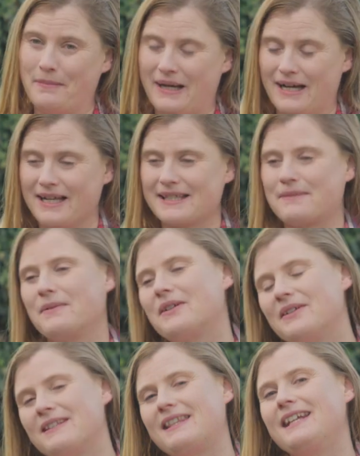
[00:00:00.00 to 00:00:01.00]
the past
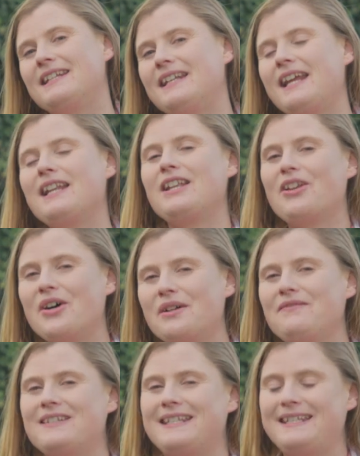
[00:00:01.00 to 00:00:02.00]
because they did a lot
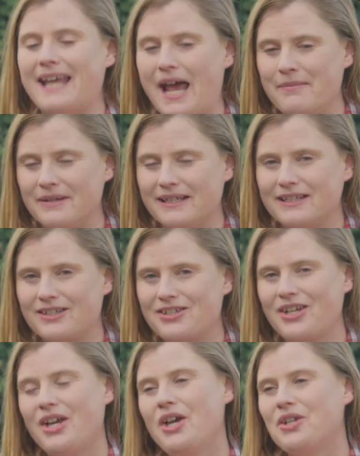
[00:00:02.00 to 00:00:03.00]
of
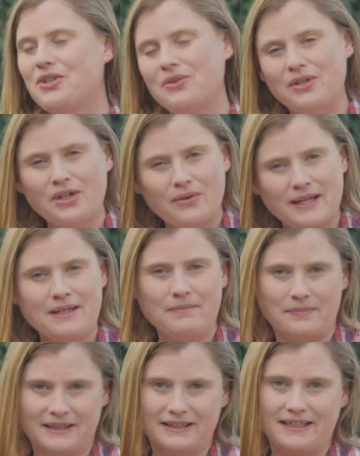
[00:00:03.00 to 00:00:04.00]
damage to the
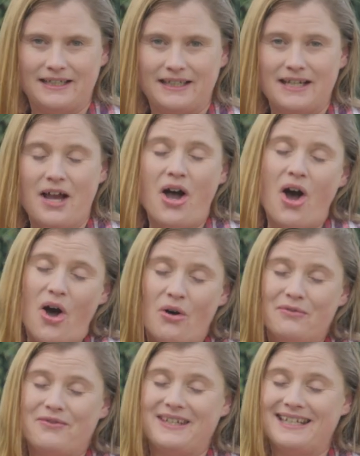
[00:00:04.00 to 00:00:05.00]
credibility
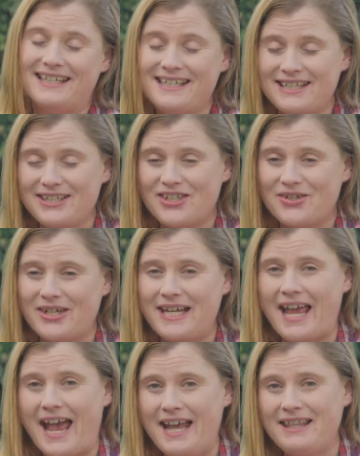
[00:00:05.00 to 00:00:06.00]
of the industry
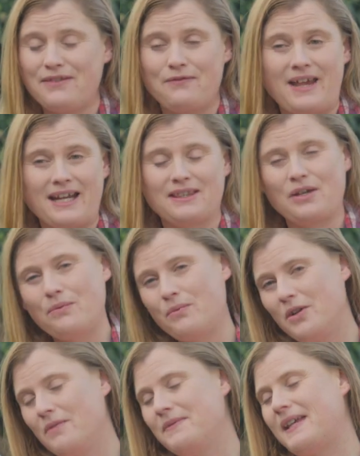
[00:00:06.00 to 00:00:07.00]
and the fact that
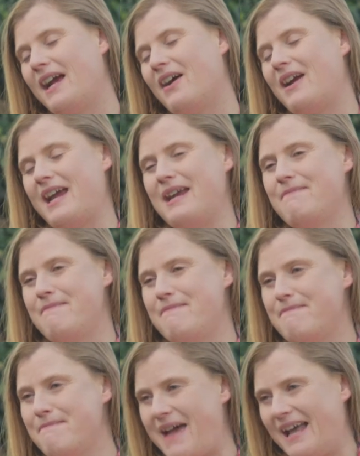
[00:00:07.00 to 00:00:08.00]
worms are a
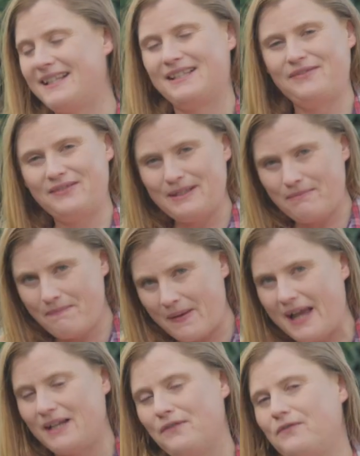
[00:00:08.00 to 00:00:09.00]
massively
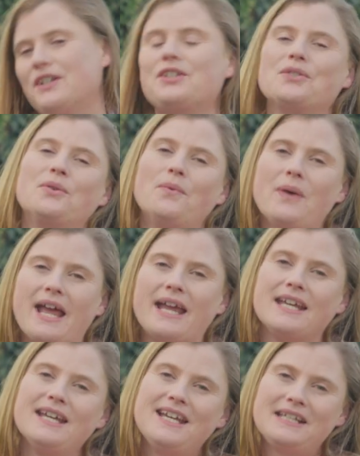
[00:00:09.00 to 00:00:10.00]
beneficial
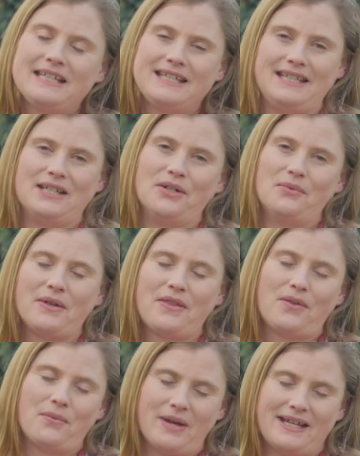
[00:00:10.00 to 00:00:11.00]
way to deal with
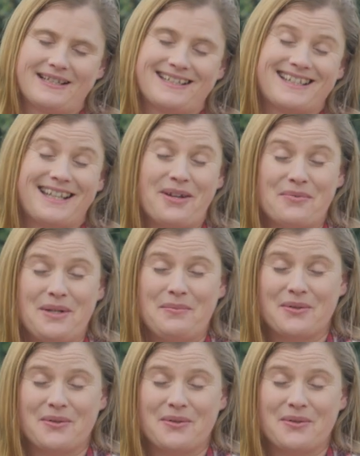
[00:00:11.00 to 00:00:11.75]
the wastes that we